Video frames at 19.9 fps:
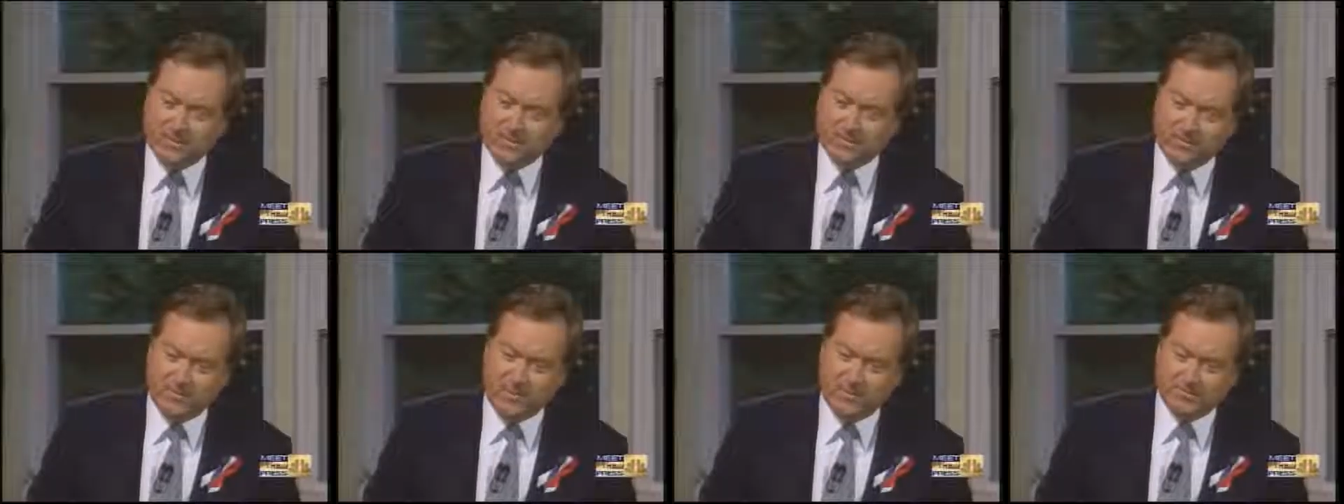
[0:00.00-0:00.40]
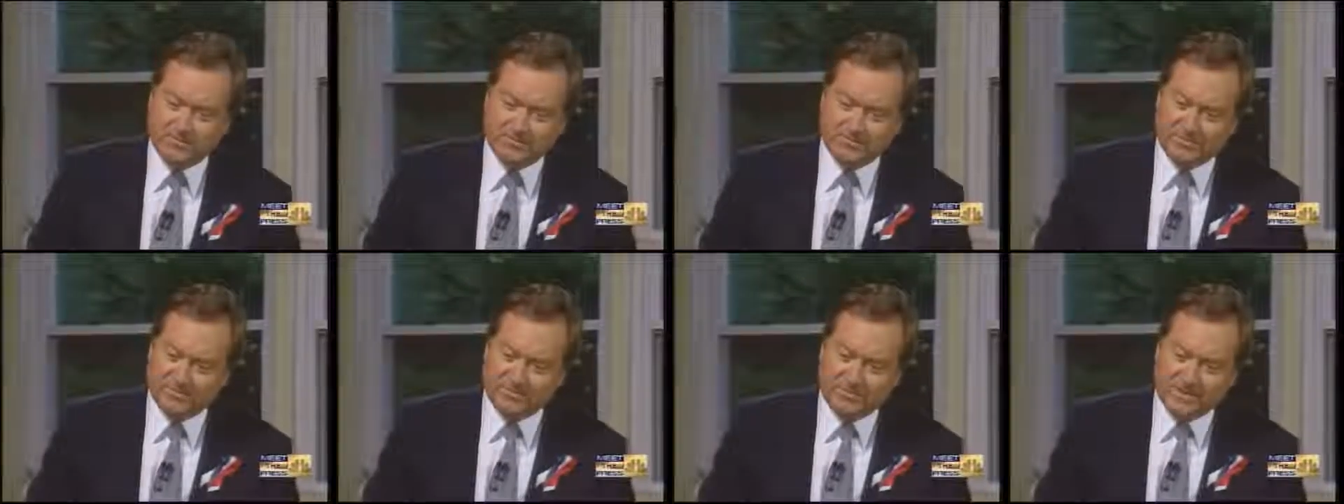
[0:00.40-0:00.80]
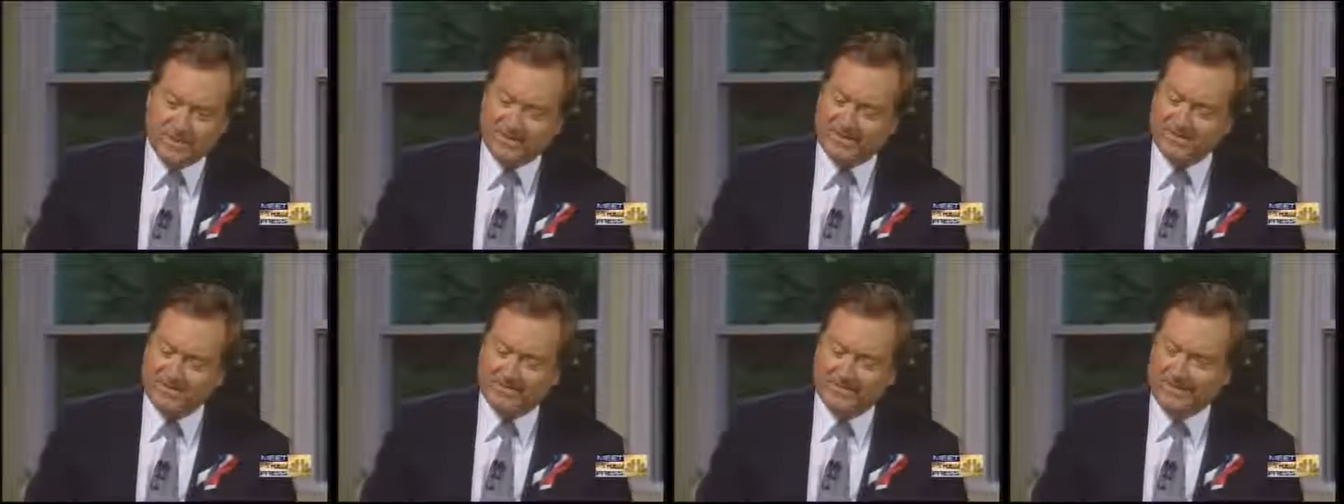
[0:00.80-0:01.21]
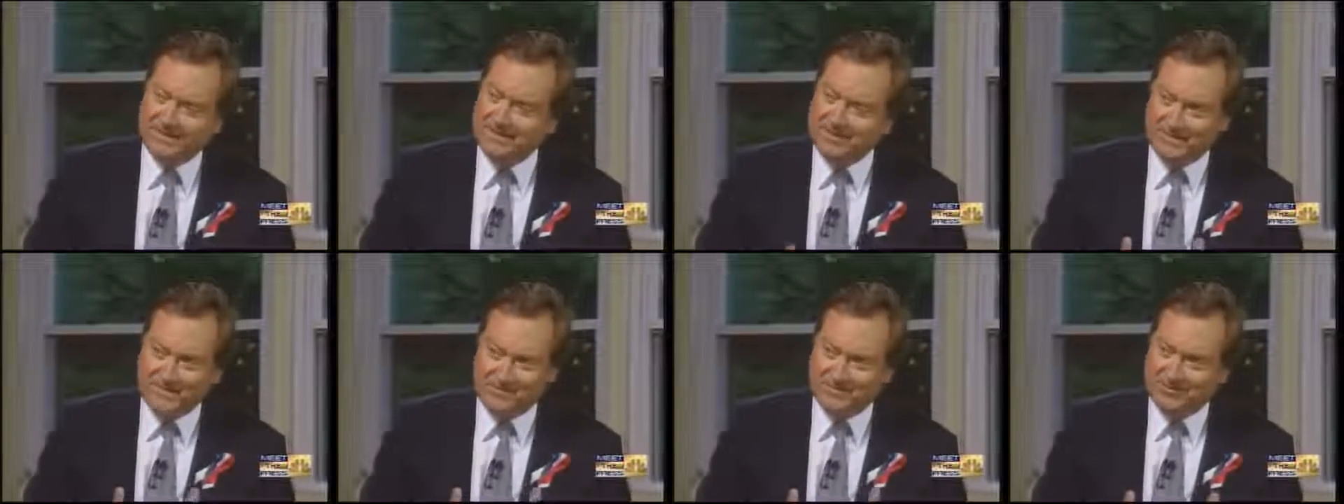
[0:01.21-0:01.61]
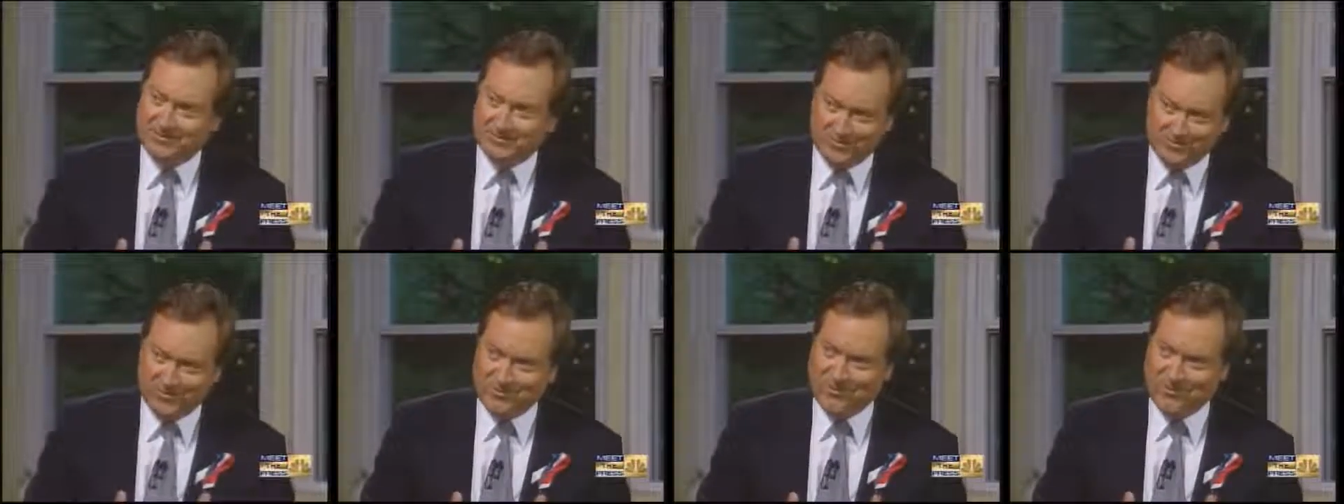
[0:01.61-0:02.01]
wrong with providing economic
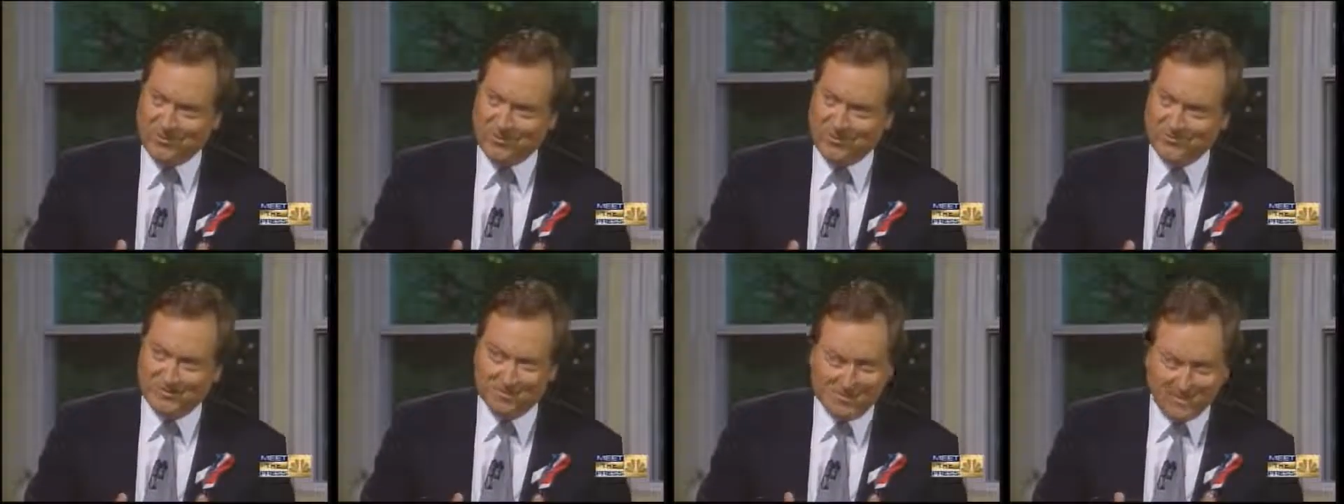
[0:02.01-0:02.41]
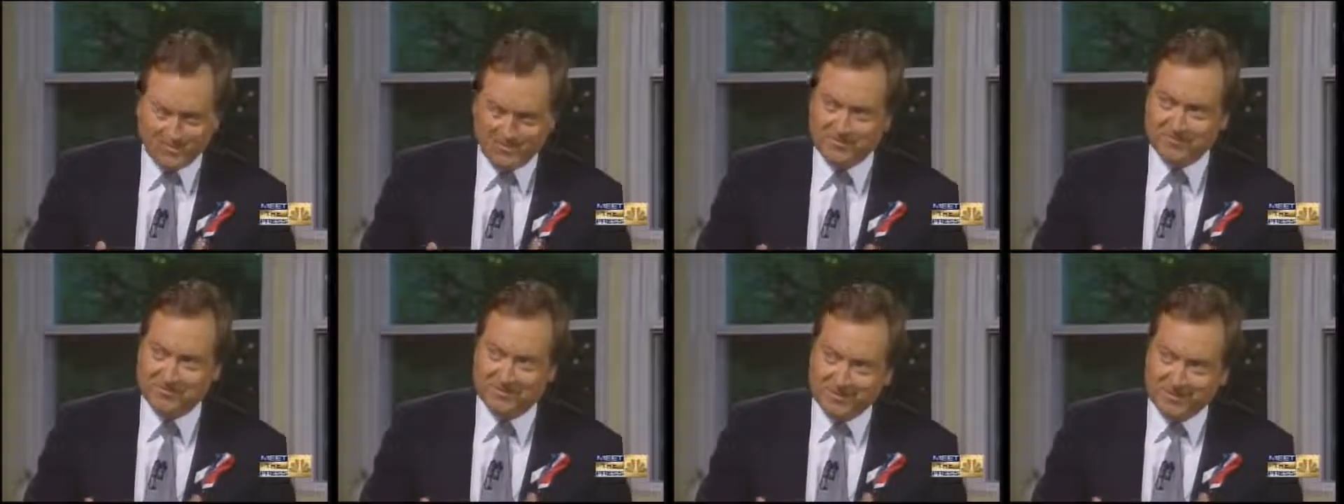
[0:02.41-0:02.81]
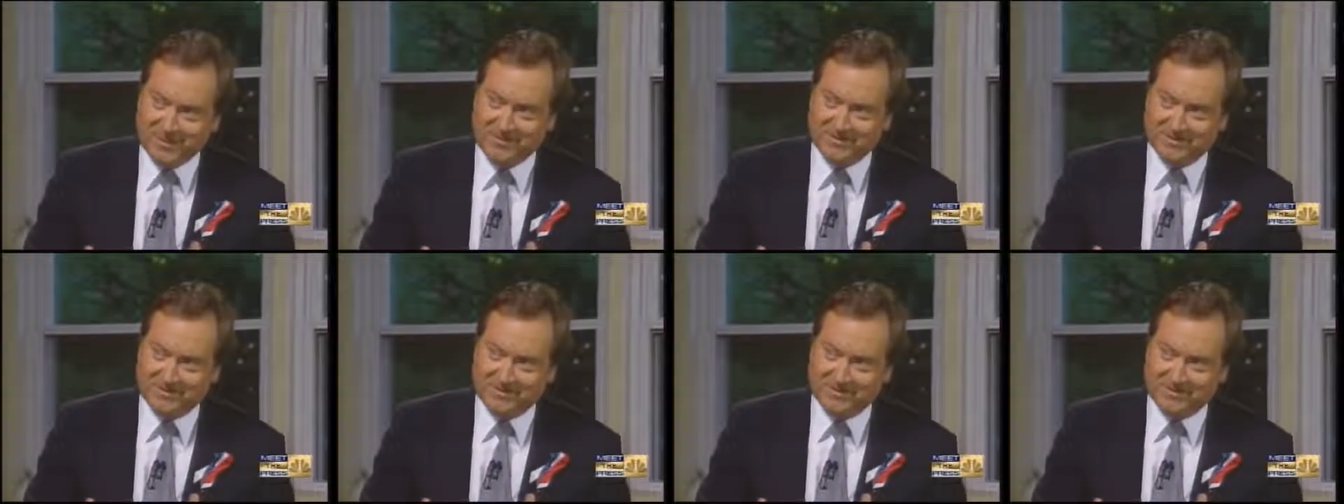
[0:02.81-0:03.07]
rewards for helpful behavior.